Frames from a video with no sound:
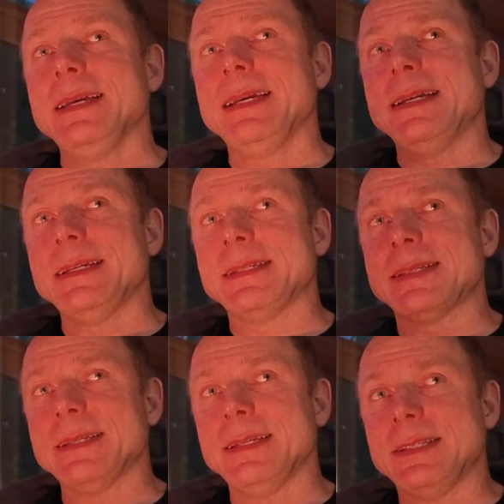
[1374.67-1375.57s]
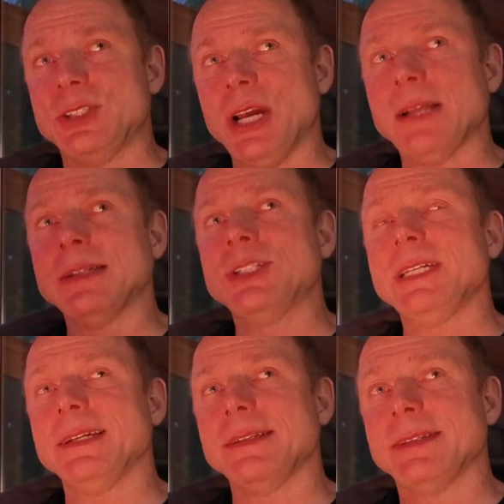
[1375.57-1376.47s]
It is
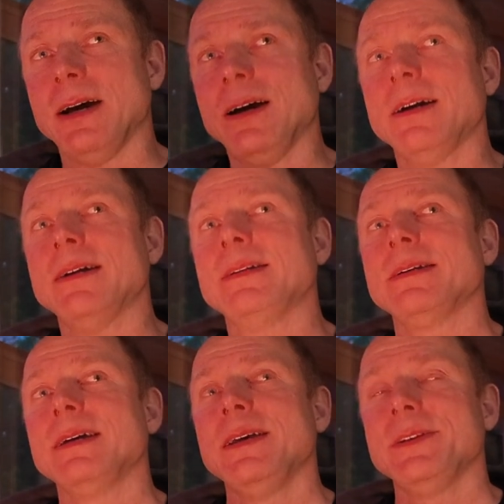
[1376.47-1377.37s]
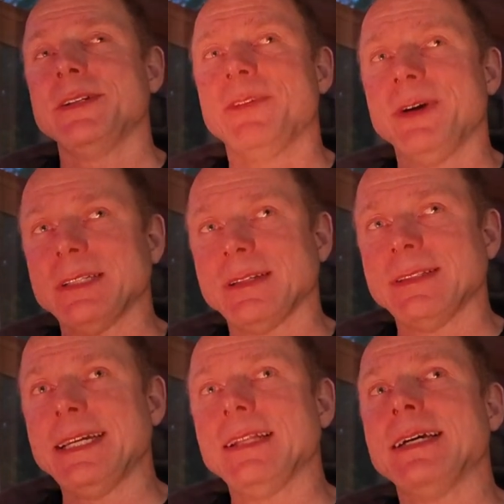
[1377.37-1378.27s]
challenging. It is hard. There's very little
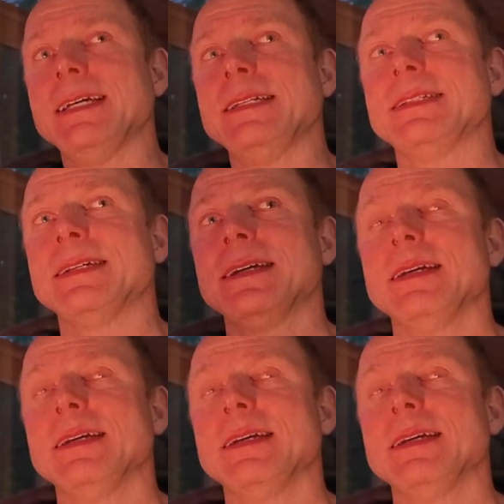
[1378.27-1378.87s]
daylight.